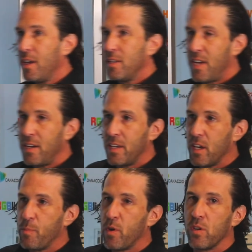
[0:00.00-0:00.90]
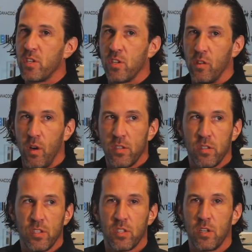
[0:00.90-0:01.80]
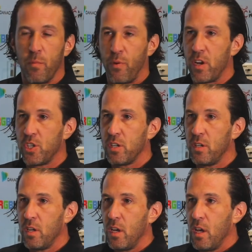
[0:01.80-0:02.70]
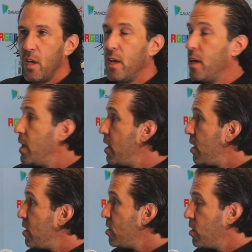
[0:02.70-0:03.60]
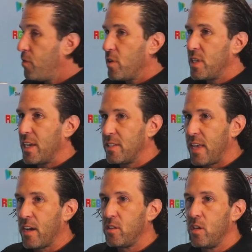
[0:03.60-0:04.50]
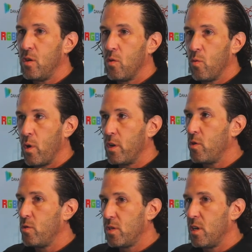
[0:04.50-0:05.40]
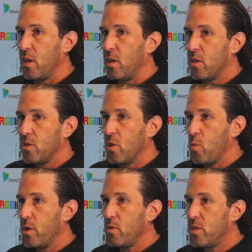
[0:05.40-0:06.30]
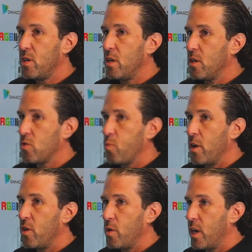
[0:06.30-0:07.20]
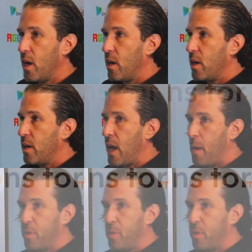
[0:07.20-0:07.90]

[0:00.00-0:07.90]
10 gig, because it's a lossless compression, delivers exactly what you see. So what you see is what you get. Not